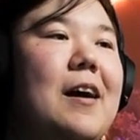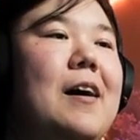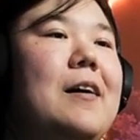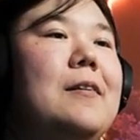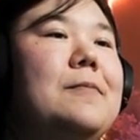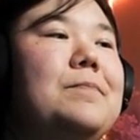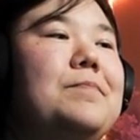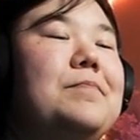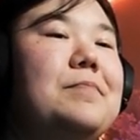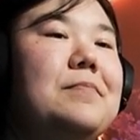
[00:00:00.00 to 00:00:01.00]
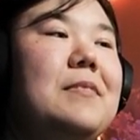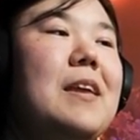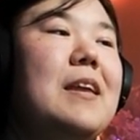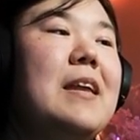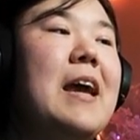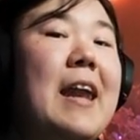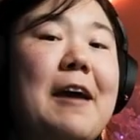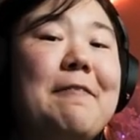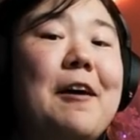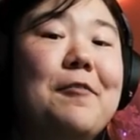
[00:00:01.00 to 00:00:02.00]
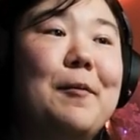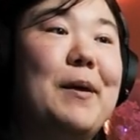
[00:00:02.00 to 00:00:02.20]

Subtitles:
and I fell for him.